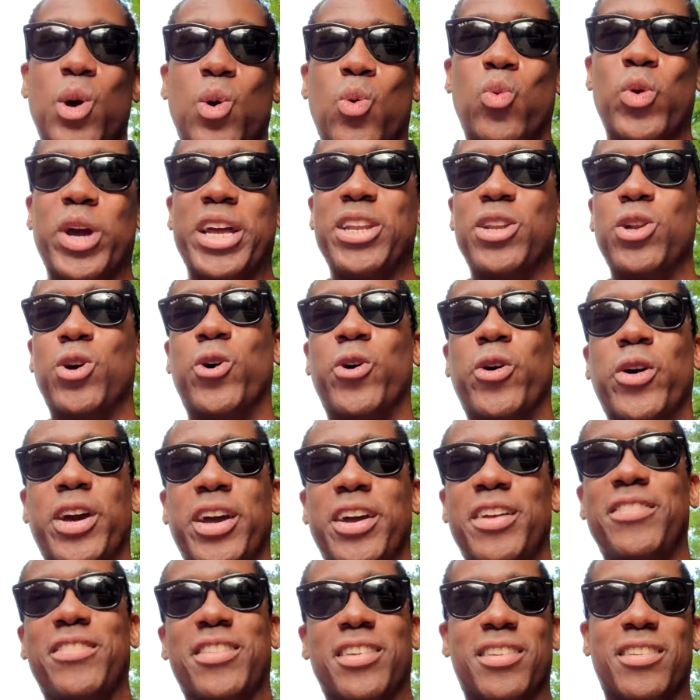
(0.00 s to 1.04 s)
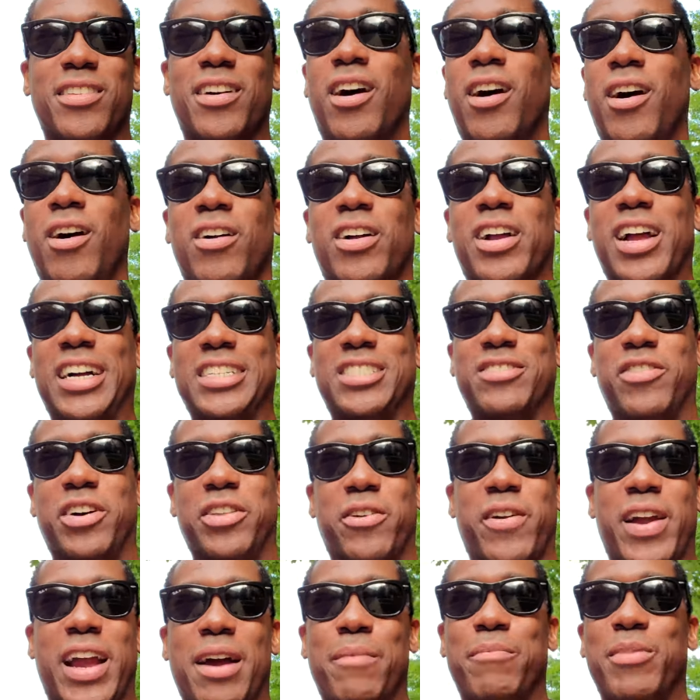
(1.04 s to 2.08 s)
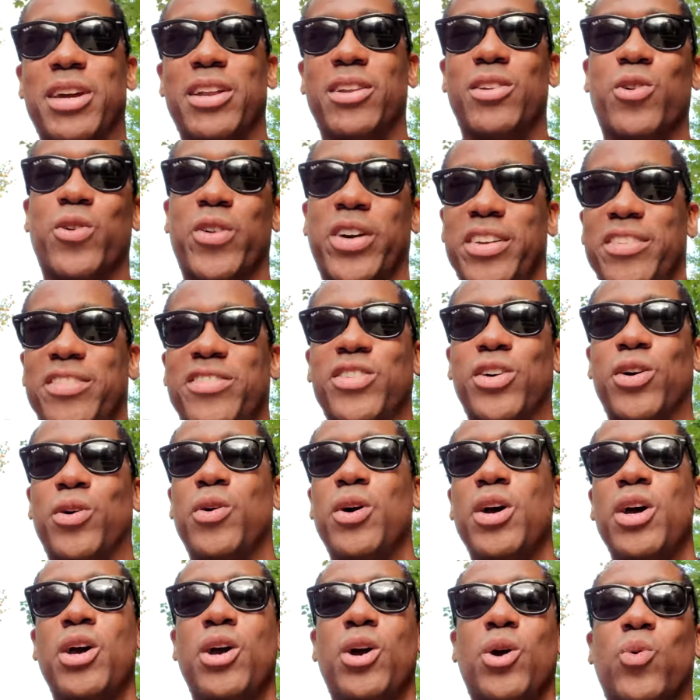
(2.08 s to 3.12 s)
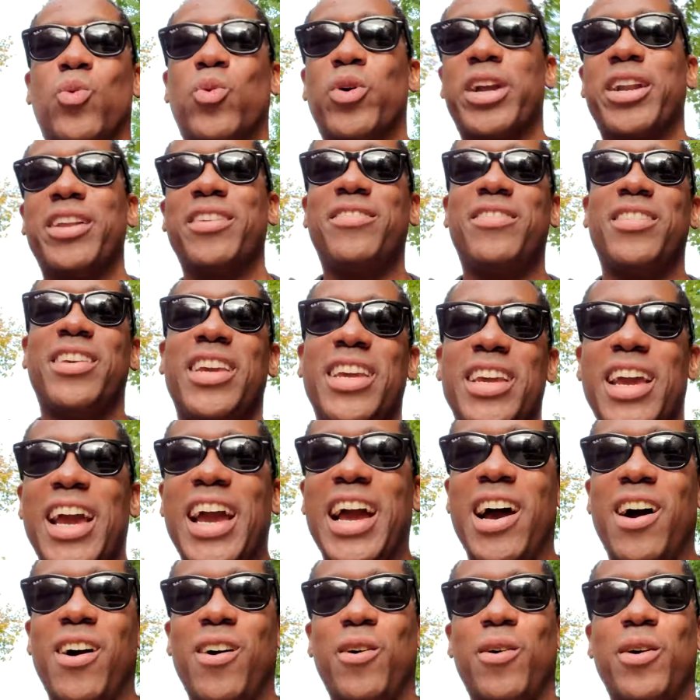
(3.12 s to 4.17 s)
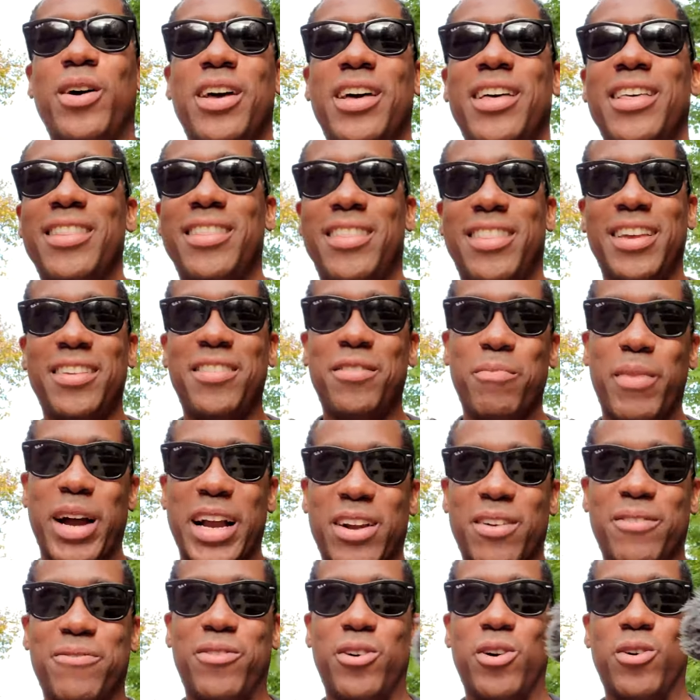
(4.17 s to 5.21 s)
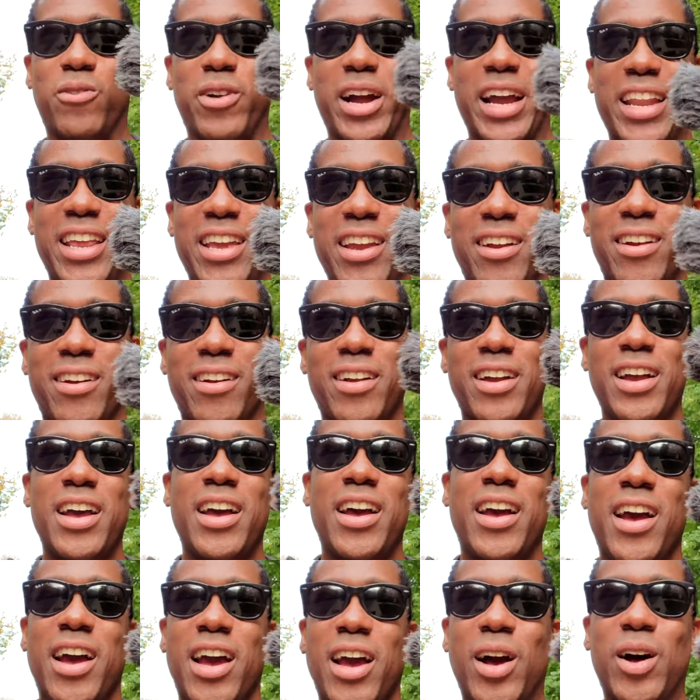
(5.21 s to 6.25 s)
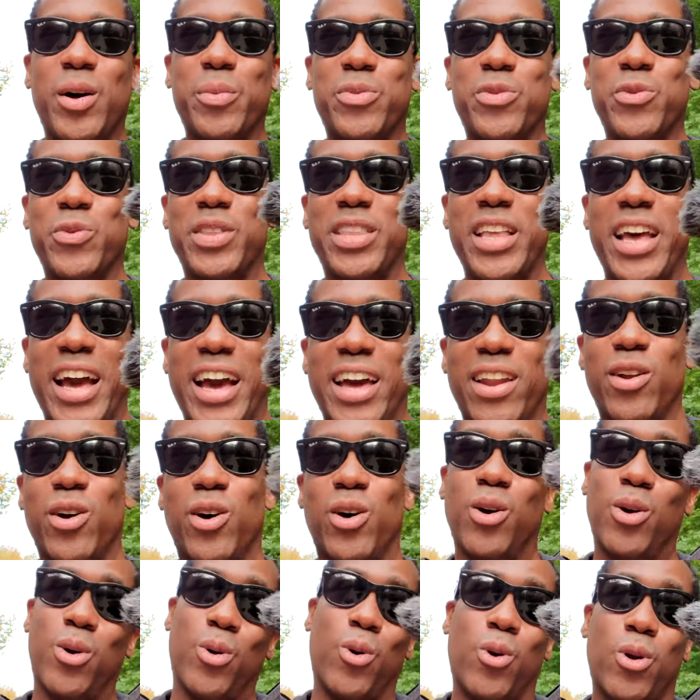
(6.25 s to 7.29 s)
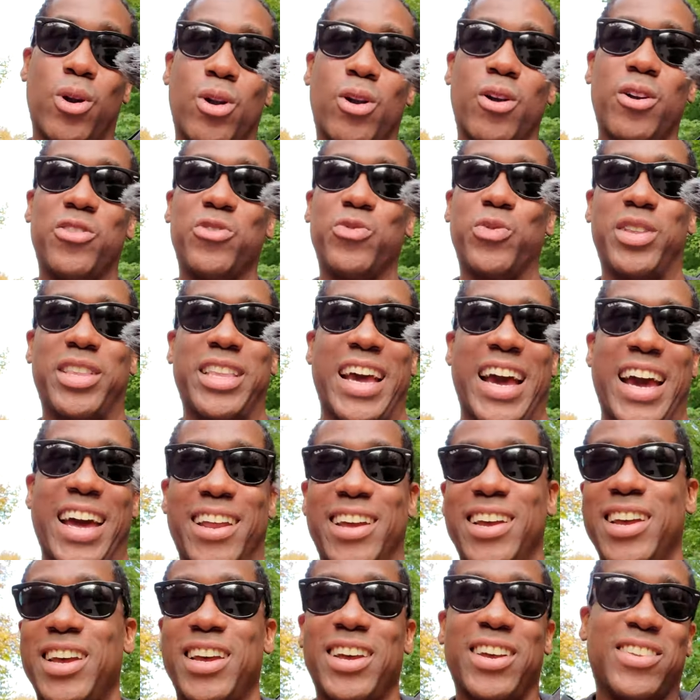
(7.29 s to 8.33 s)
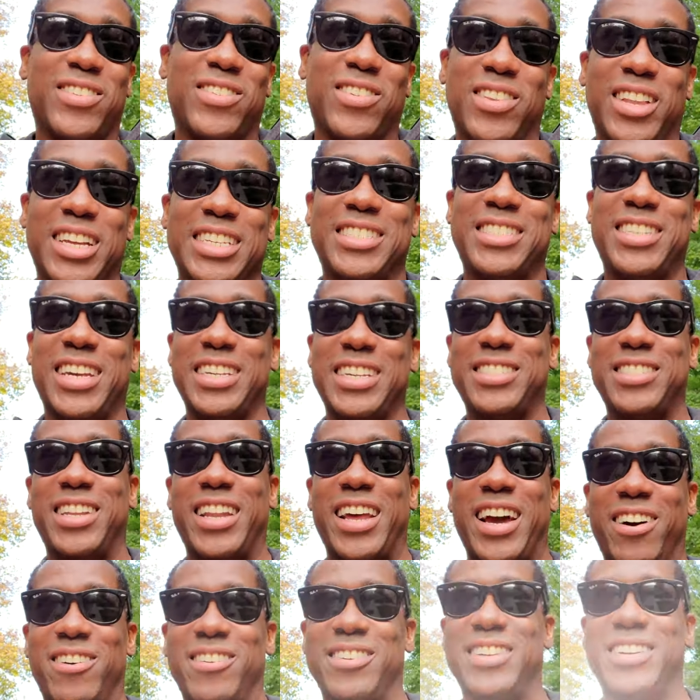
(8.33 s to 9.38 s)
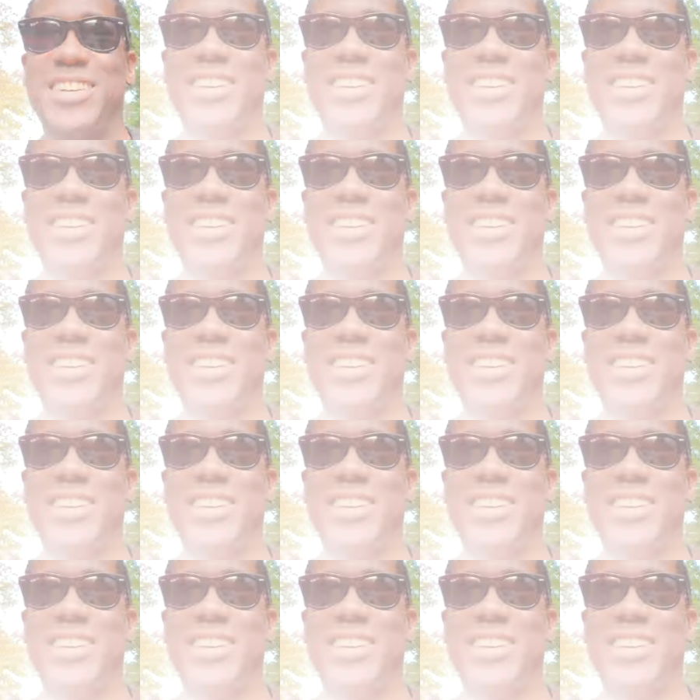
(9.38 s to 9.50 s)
wind noise and all kinds of other ambient noise. So we're gonna see how this microphone right here helps with that or hurts with that. So let's test it out.